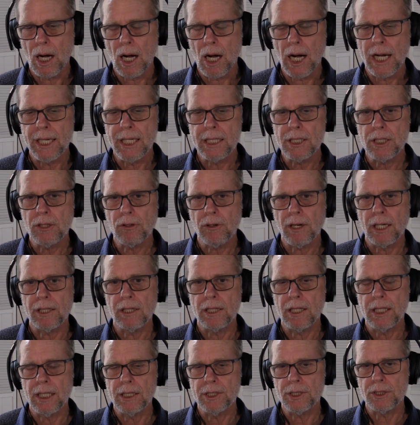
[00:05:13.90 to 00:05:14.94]
I integrate
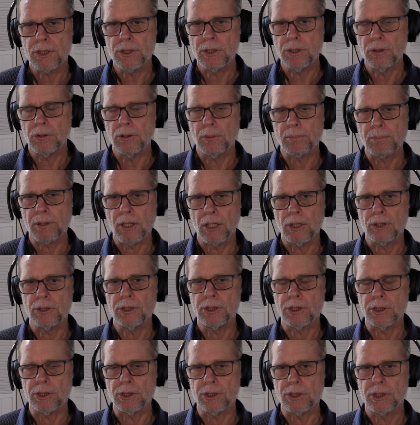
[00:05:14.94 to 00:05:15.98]
these two
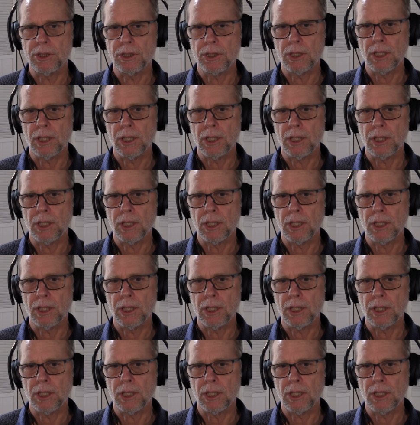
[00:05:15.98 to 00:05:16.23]
approaches.